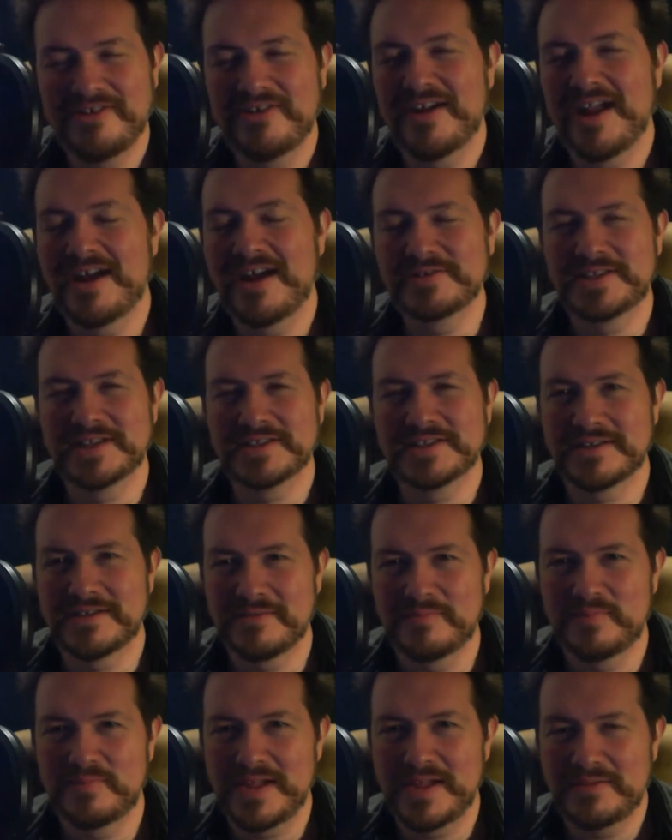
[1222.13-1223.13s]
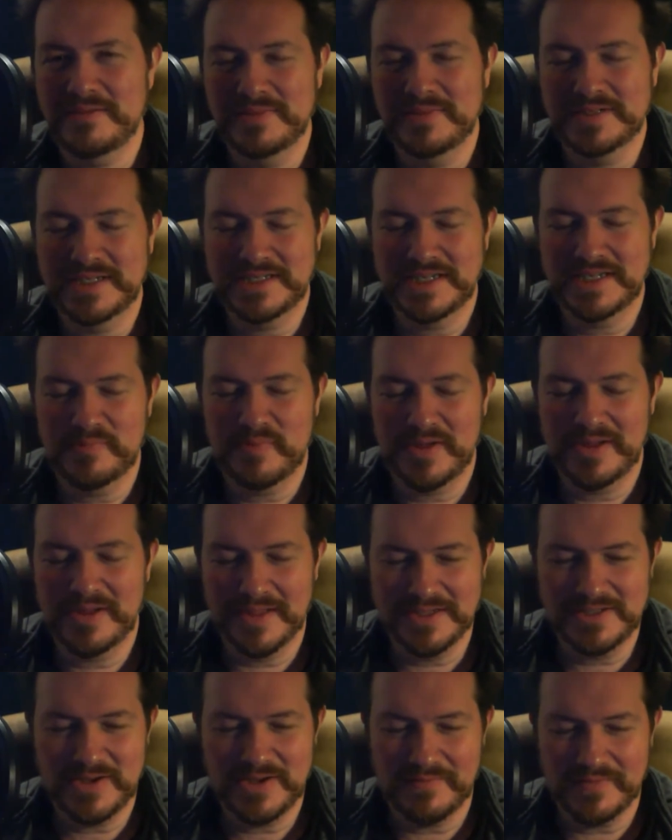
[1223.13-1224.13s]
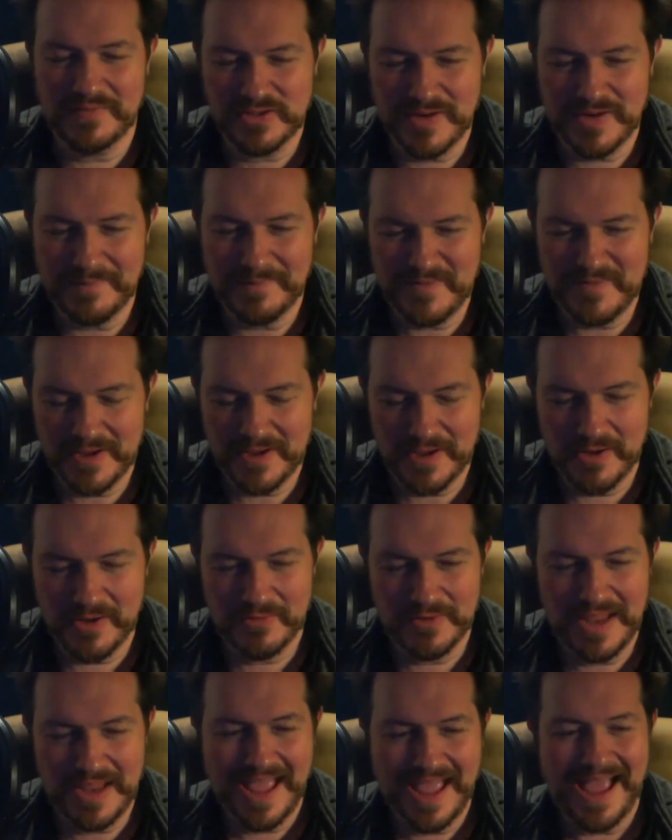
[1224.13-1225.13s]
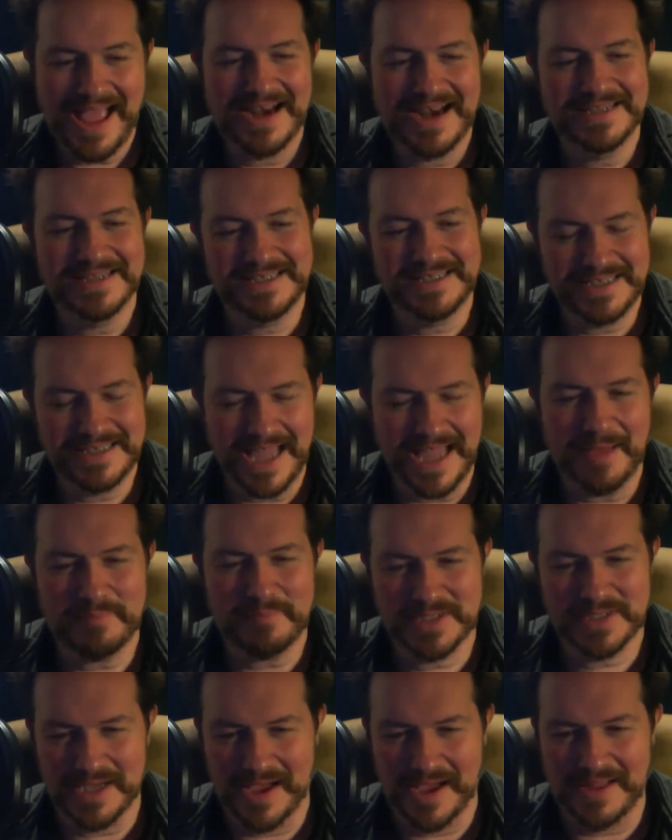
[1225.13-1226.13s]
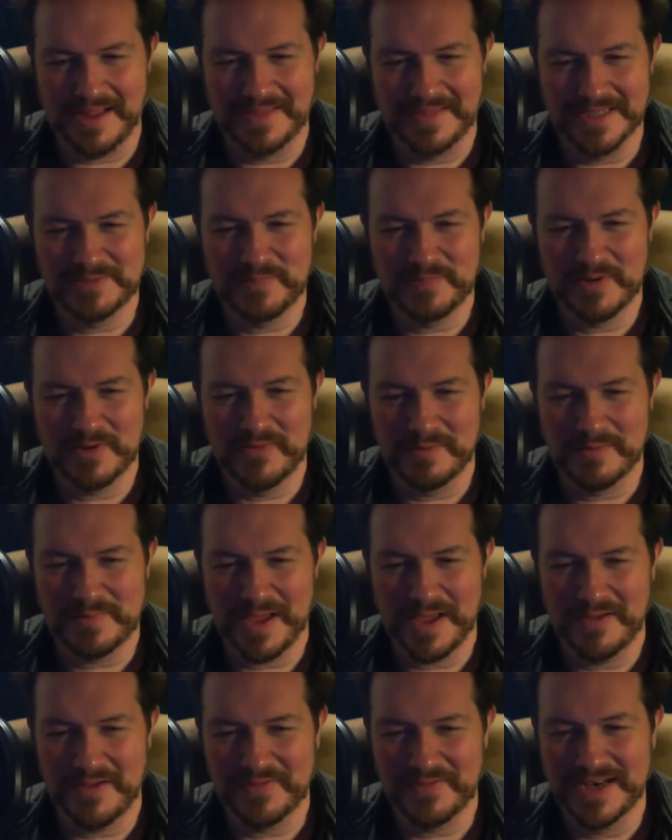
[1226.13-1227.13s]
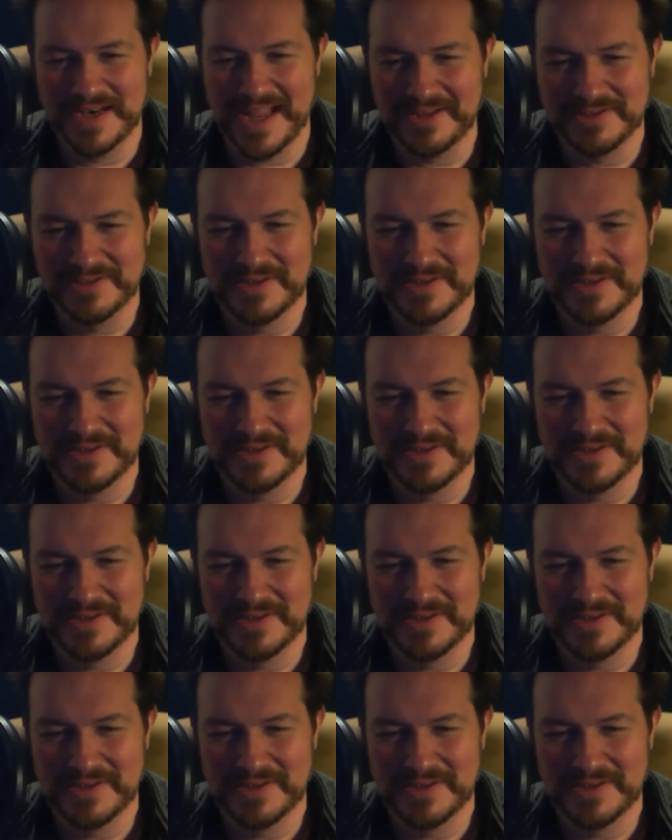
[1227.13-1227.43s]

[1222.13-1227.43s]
your house isn't complete in Mississippi unless you have a traffic cone and a stop sign that's been ripped off and nailed